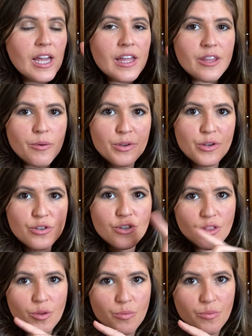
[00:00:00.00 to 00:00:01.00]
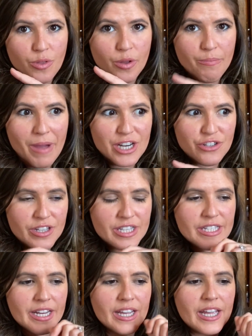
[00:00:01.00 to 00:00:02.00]
that we used on the, the measuring
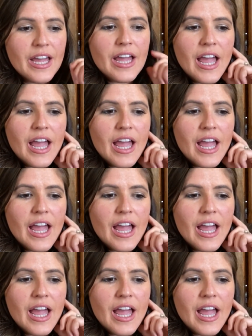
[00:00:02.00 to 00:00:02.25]
stick.